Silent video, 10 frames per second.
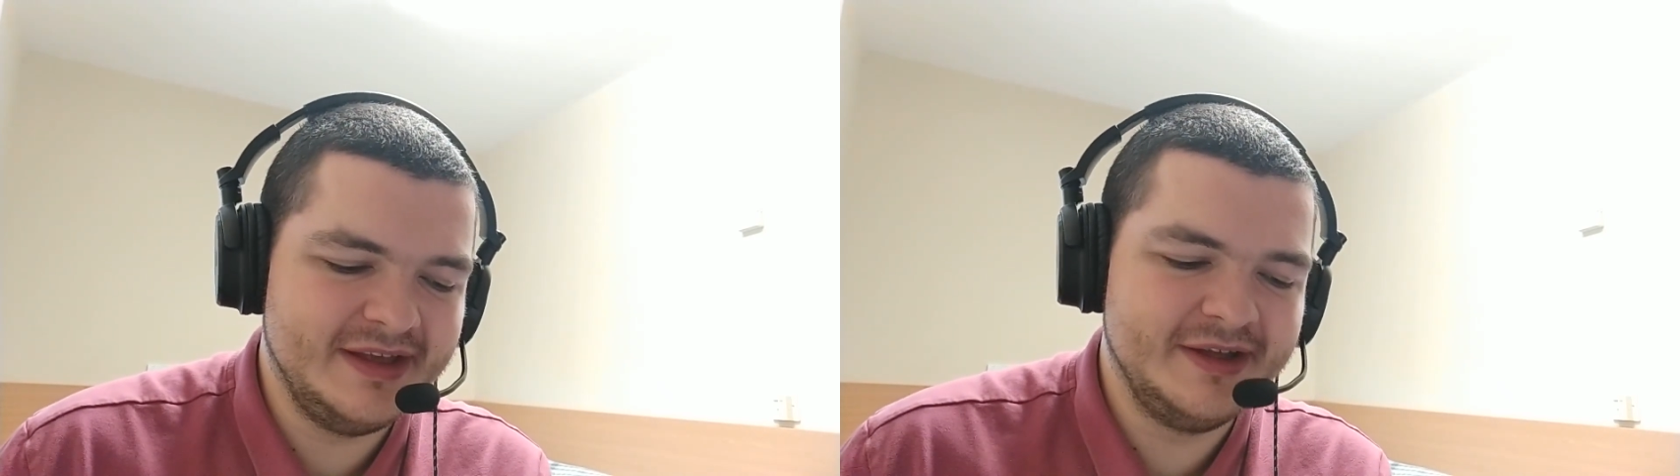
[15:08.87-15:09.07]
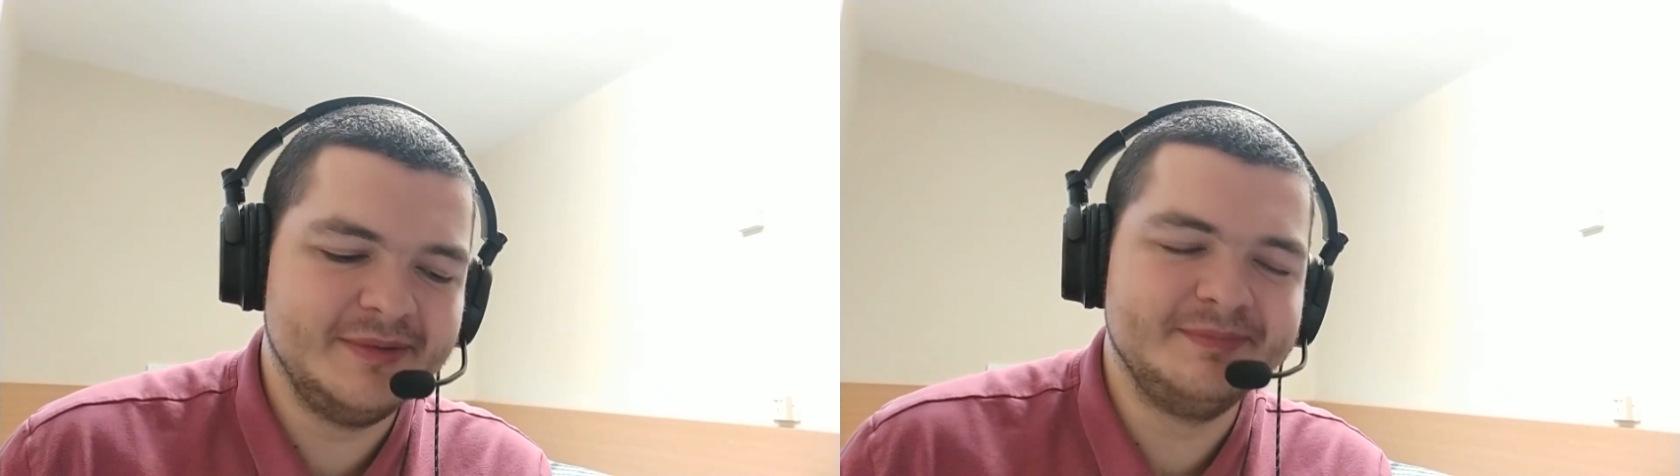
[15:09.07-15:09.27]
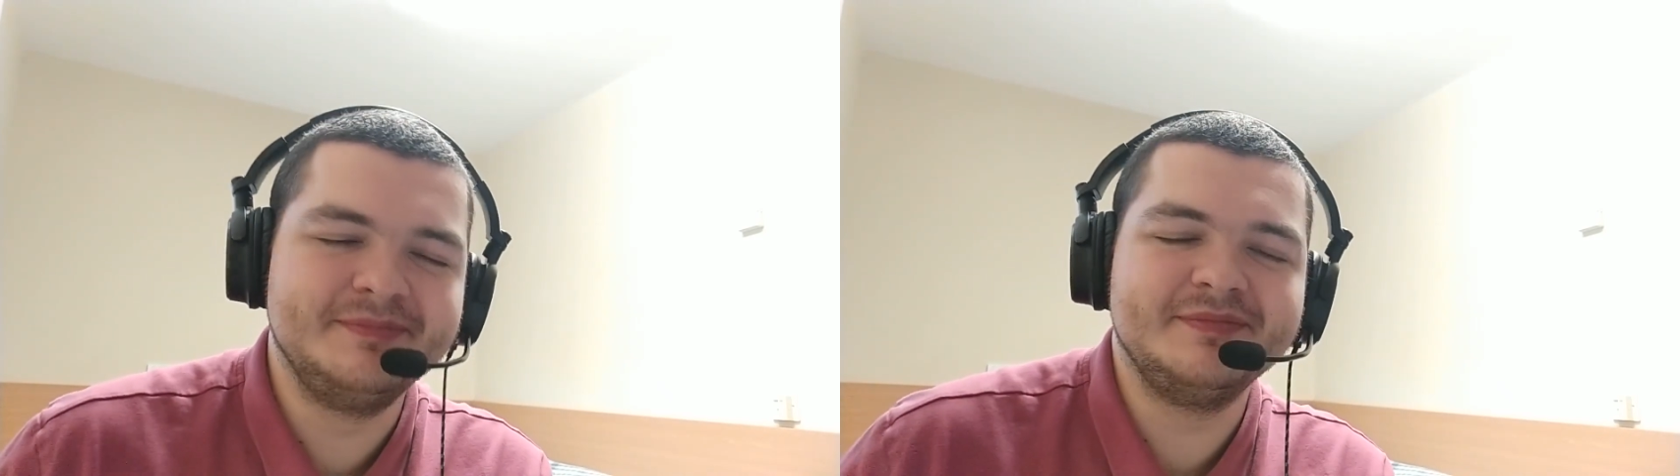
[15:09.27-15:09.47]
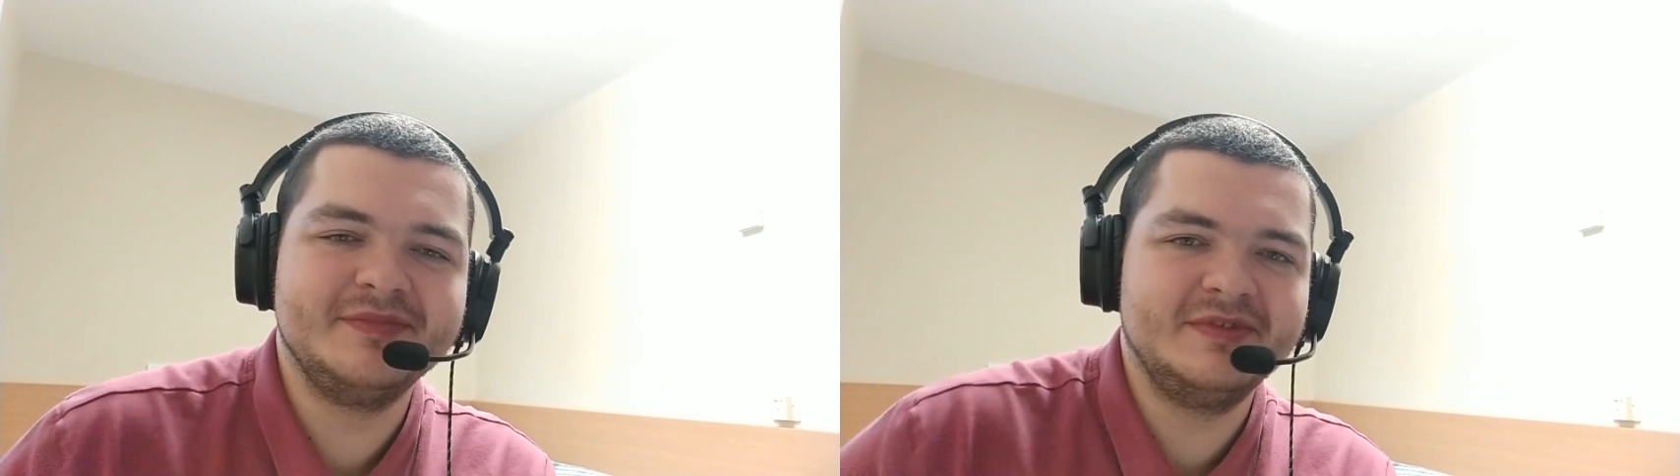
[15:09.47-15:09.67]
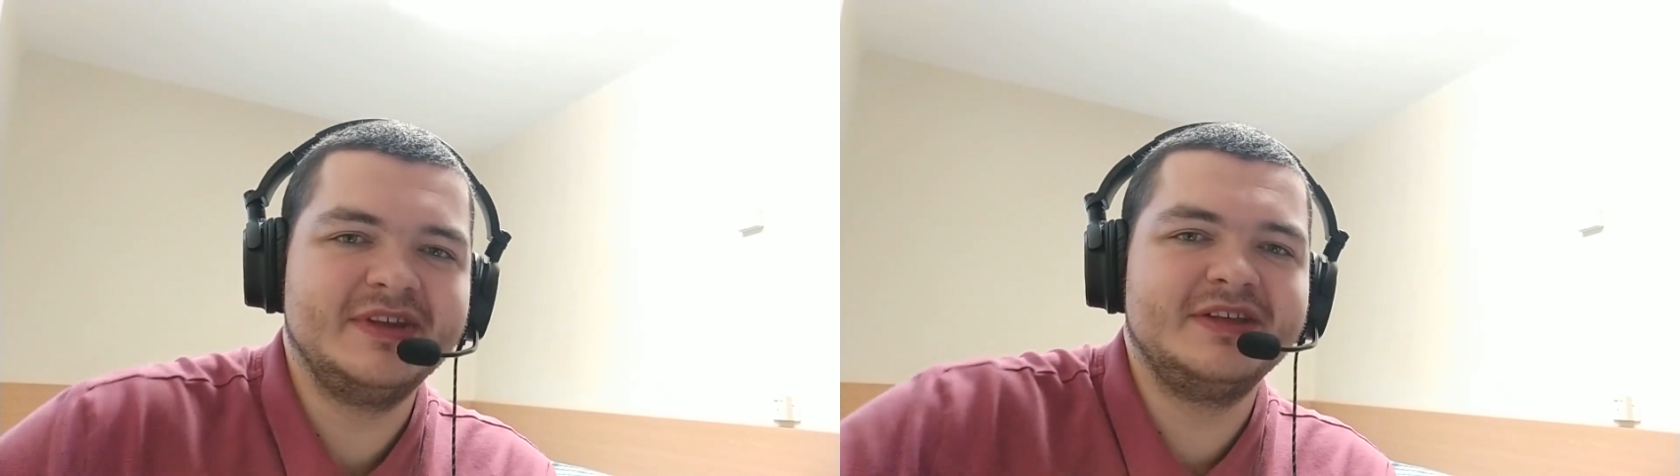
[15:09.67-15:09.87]

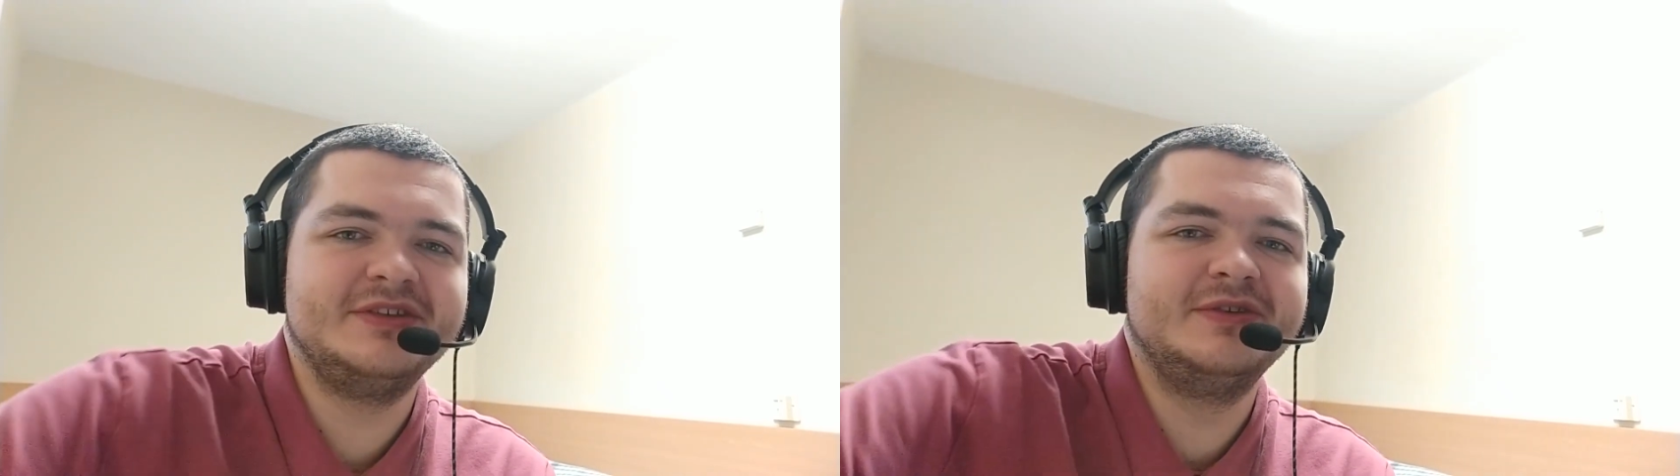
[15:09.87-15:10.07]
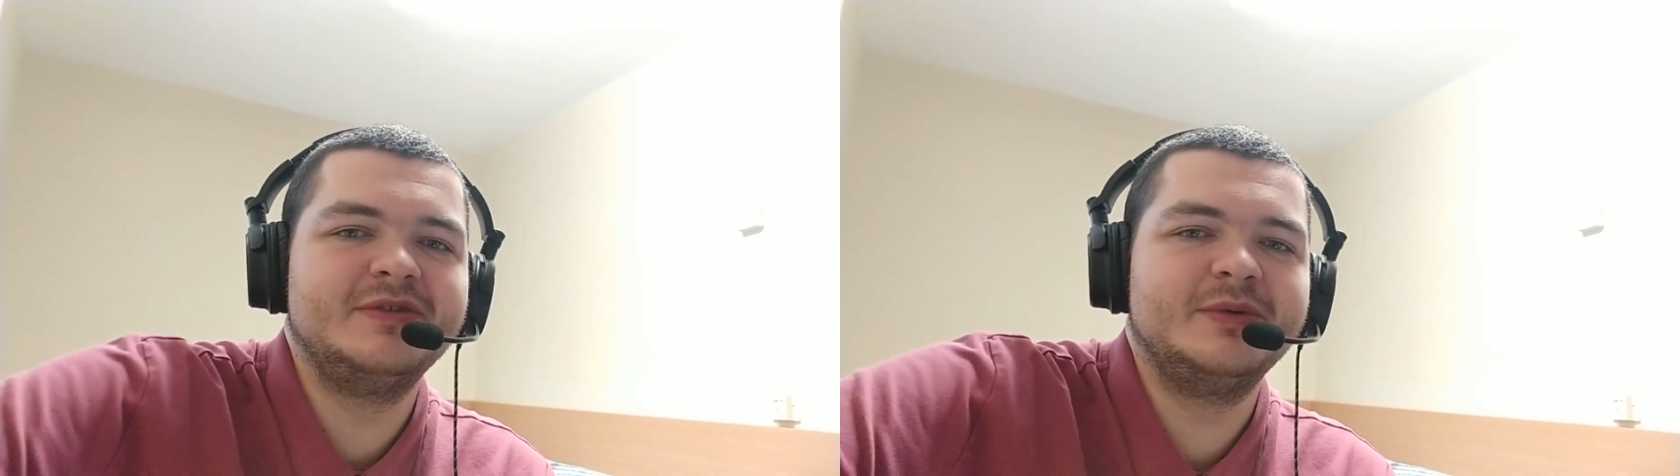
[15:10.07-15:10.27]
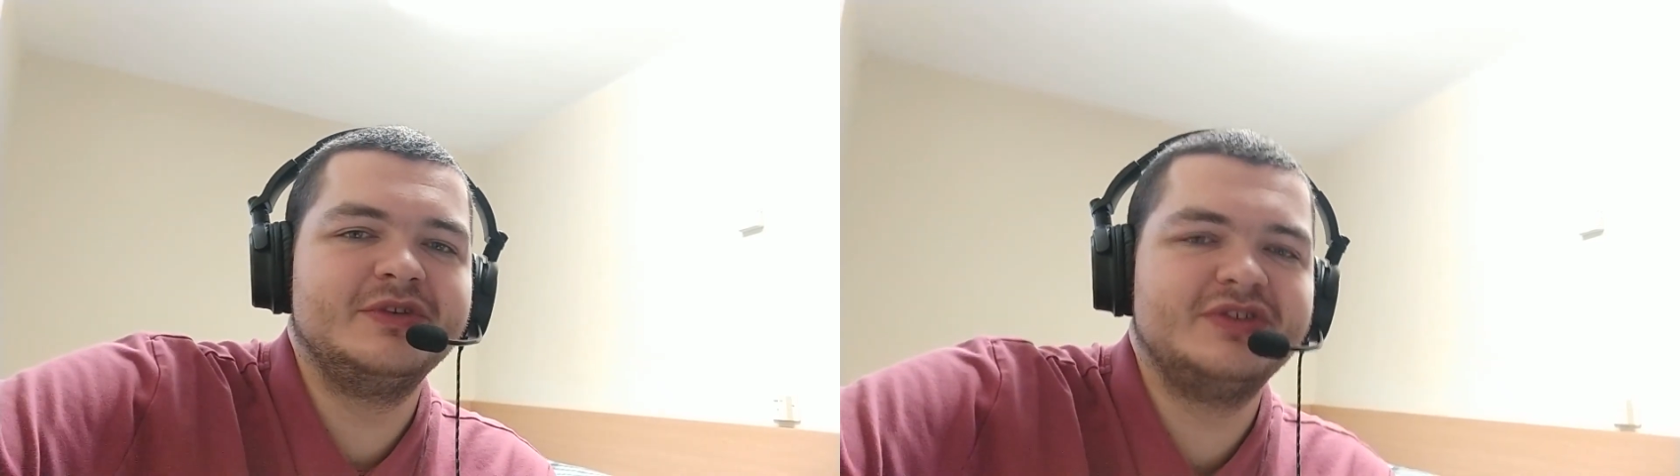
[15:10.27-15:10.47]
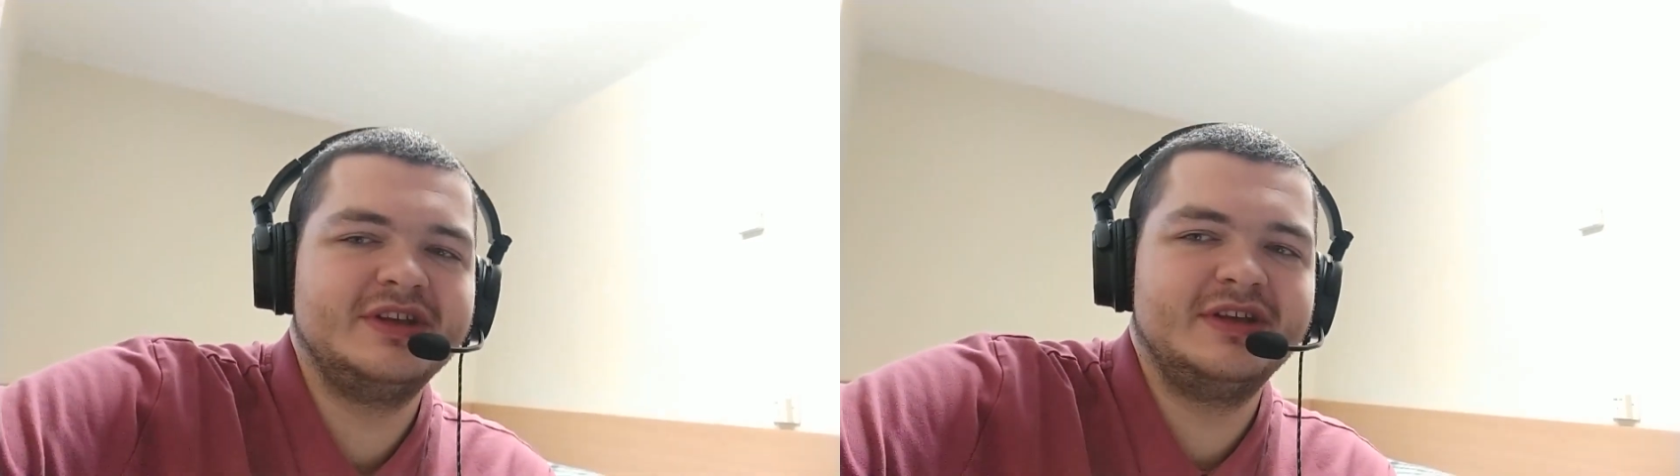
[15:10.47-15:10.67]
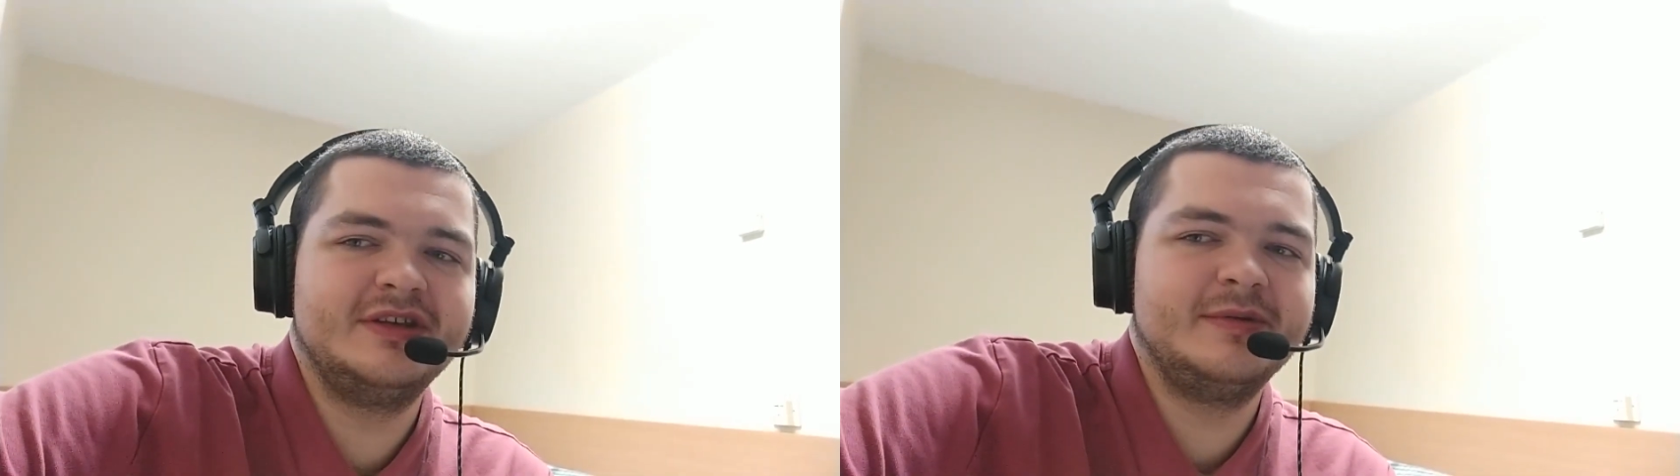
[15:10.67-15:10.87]
Thank you for
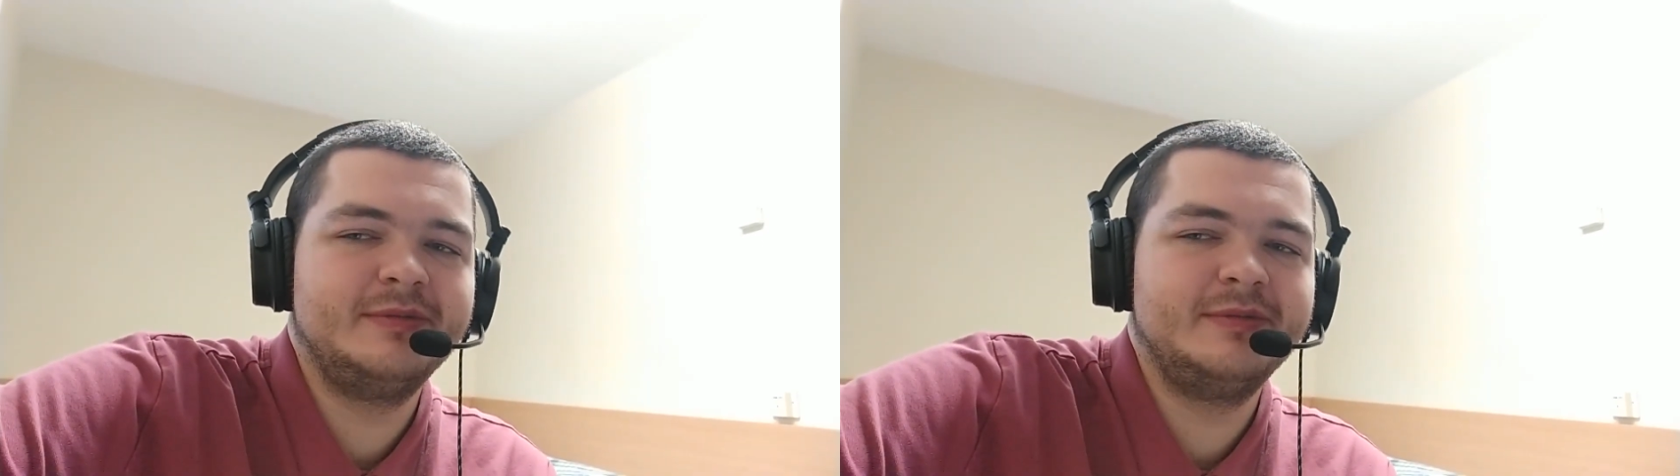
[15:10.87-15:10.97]
watching. Go